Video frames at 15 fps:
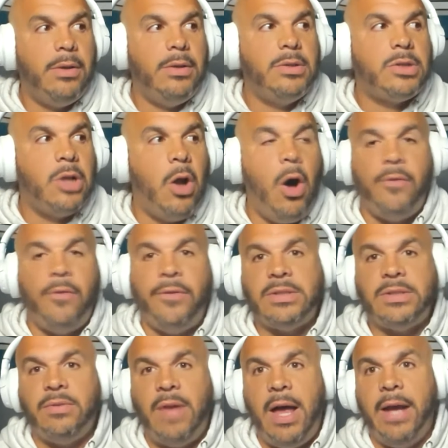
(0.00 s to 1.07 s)
the
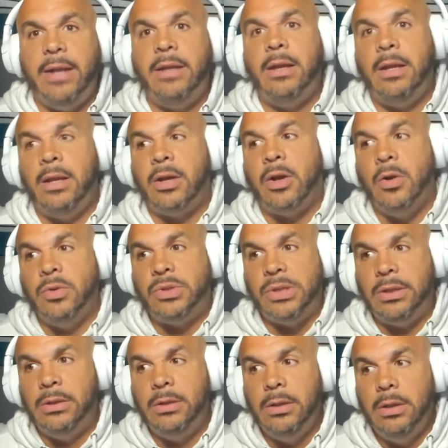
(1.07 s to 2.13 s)
offensive line and the coaching.